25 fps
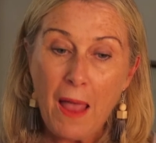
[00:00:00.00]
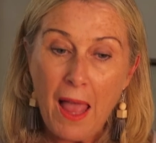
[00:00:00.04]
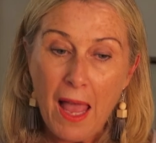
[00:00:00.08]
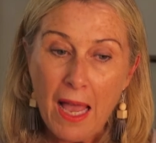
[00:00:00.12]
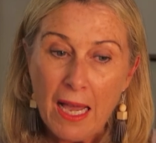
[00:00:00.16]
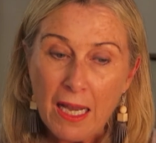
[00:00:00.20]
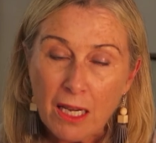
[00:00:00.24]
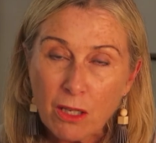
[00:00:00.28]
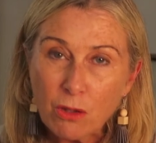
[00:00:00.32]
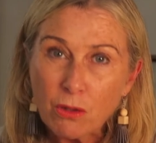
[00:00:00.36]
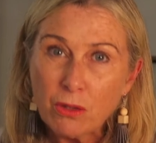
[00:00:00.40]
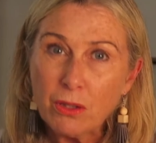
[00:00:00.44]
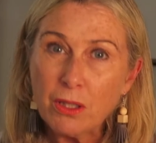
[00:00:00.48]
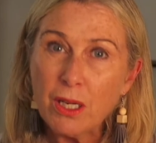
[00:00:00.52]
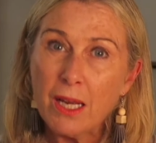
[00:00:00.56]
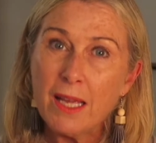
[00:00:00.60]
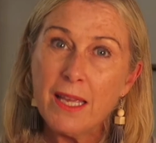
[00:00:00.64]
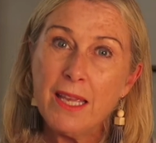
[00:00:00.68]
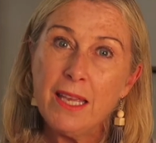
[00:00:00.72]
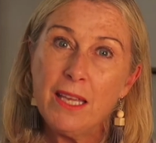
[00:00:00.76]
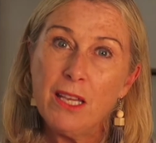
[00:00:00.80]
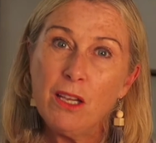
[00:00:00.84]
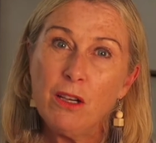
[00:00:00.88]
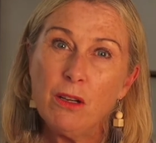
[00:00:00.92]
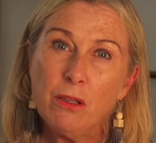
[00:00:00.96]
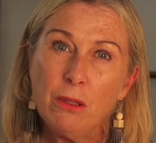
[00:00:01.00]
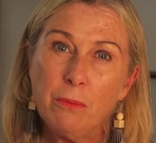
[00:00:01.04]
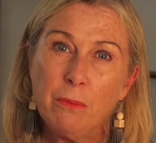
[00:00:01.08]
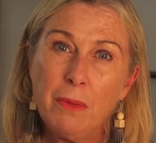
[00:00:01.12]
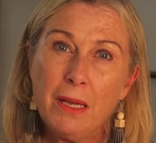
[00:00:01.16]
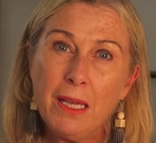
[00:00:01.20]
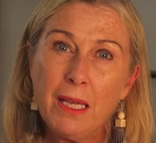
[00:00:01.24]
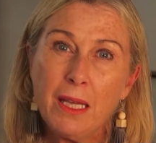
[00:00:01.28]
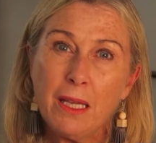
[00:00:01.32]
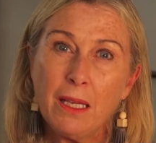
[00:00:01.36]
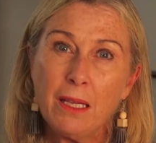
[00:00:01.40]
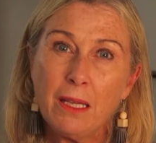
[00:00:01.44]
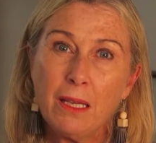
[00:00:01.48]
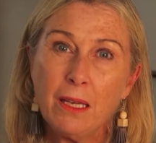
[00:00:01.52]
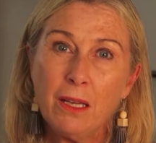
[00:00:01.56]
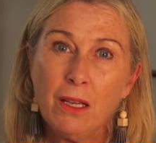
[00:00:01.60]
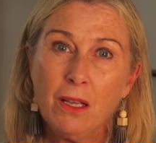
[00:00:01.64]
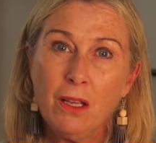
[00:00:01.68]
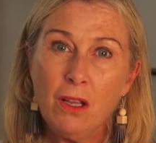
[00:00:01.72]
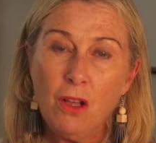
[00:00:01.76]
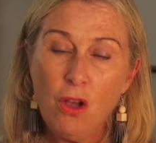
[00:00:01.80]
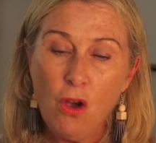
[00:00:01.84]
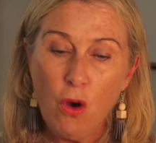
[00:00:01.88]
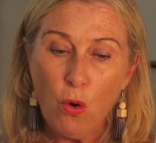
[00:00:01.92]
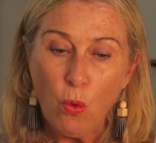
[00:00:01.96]
How could I heal me?
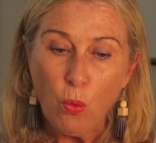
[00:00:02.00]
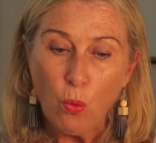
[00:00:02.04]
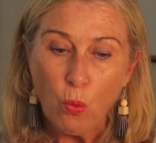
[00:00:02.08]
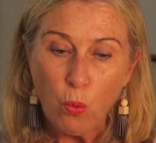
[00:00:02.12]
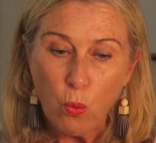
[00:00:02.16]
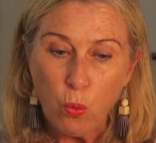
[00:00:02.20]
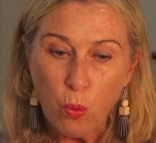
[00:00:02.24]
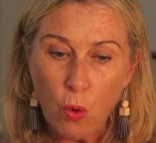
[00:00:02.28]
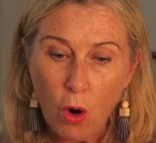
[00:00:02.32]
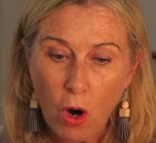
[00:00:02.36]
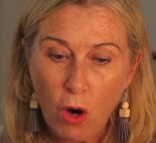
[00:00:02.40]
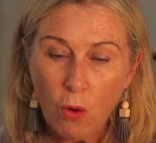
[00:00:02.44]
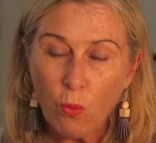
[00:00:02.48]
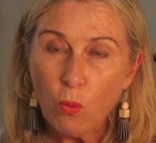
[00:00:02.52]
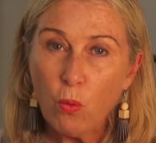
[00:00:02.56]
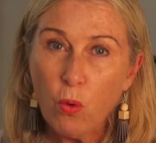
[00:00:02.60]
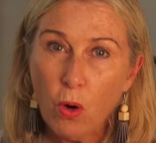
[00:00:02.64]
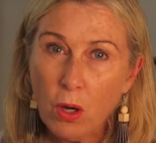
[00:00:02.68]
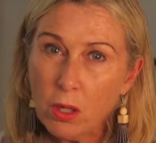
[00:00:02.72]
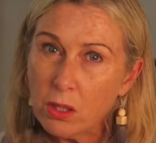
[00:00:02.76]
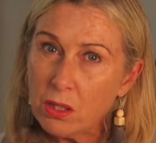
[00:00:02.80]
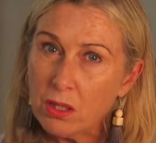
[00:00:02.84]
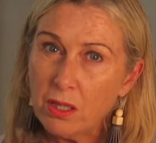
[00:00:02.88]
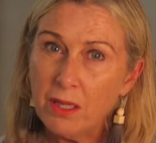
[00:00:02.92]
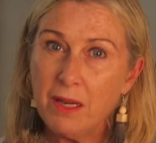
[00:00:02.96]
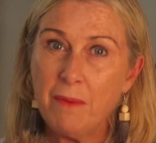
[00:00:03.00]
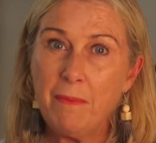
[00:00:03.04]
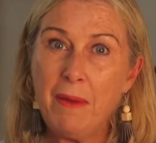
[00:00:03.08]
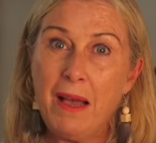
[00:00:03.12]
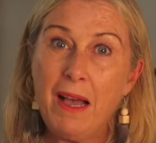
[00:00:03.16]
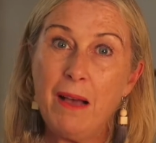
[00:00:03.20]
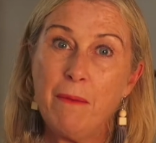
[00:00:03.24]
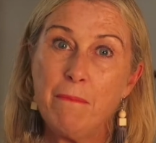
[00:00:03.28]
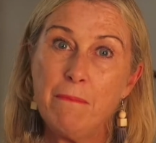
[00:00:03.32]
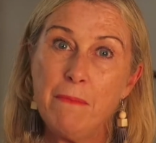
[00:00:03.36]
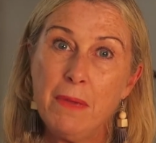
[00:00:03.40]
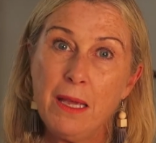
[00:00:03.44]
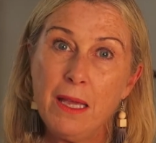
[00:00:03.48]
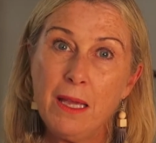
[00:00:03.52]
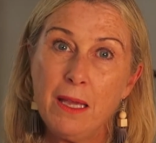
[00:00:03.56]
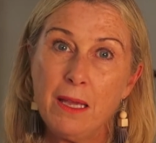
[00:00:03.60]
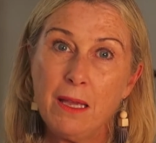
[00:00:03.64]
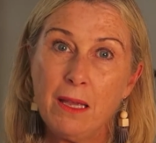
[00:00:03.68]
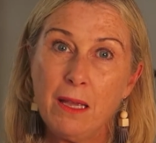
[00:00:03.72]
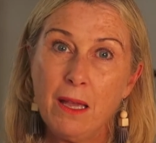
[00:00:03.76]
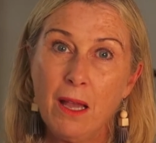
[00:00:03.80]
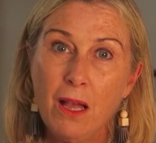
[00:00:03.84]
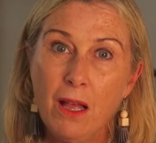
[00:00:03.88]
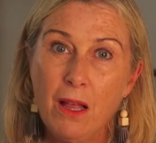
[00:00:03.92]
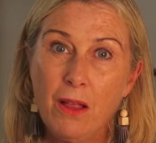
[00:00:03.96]
What was it about
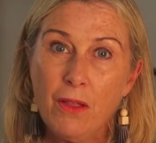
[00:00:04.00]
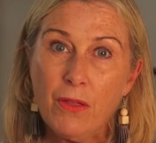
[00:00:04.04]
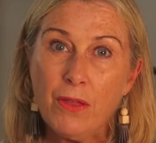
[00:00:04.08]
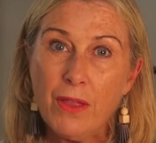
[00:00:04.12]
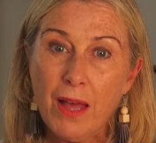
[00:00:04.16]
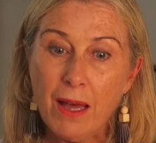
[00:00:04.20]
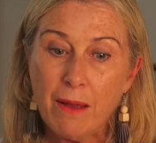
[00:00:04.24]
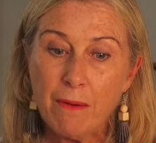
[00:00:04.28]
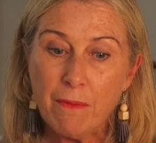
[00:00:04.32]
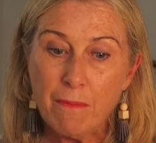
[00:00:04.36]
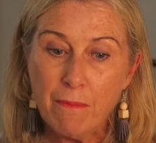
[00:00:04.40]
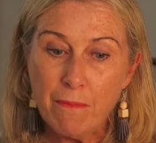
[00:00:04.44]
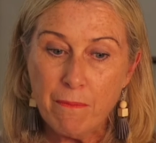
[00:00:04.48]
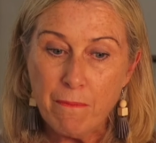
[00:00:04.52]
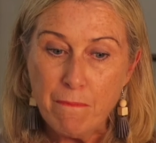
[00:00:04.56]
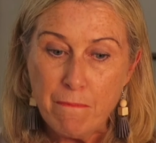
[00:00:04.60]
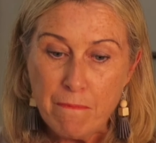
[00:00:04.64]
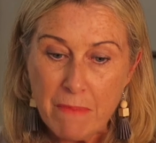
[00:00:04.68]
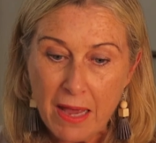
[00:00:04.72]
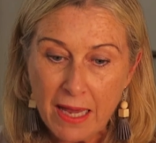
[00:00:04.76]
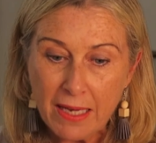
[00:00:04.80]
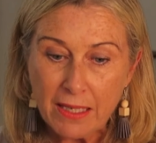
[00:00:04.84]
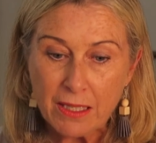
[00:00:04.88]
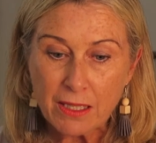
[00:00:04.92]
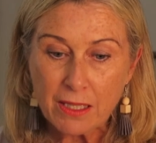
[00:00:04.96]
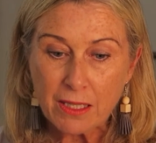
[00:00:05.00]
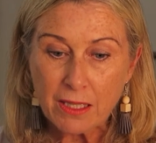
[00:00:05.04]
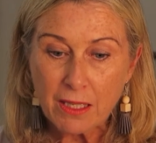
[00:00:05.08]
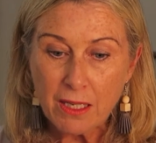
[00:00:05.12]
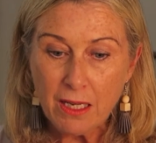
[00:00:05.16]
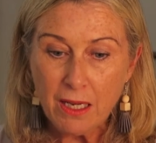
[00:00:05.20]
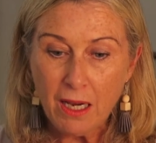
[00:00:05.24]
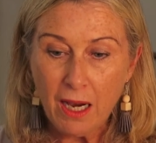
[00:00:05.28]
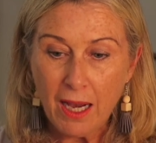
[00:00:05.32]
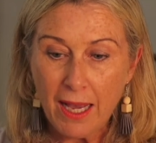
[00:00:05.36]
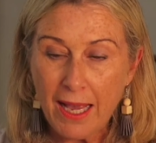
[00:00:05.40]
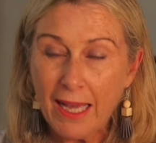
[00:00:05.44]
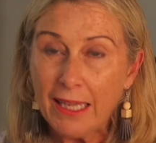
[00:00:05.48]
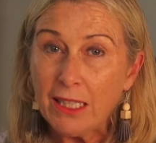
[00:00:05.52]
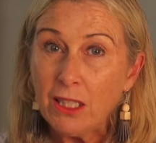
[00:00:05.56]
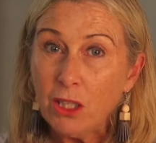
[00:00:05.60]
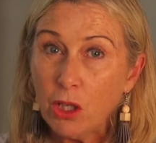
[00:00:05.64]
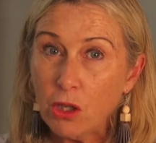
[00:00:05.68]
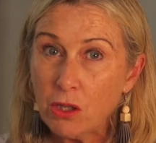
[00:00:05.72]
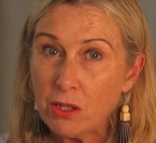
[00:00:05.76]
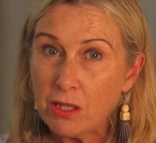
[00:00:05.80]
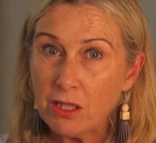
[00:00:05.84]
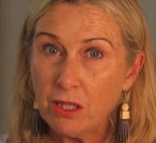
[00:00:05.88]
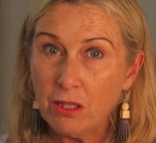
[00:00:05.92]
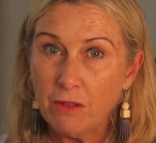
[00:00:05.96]
me that meant I had
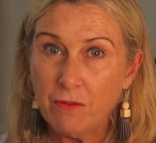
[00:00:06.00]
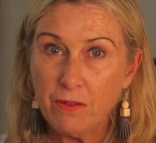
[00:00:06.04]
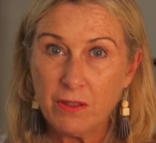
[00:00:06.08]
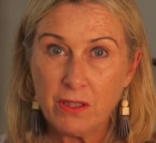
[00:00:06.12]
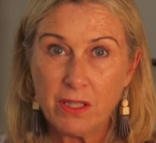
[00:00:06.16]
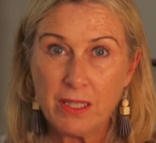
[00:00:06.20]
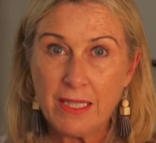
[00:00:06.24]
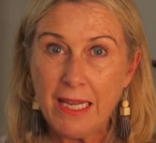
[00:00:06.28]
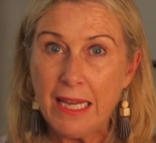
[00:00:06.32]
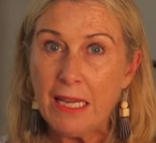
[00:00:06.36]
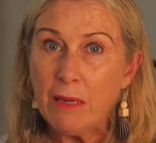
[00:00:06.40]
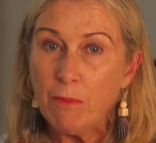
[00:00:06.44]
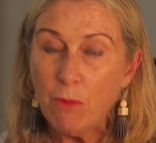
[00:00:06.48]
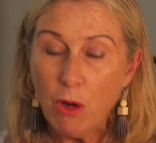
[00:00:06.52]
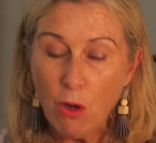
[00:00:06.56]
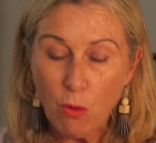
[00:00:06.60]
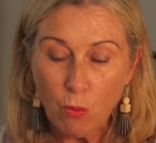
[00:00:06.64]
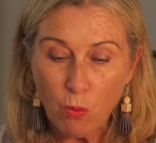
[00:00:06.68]
low self-esteem?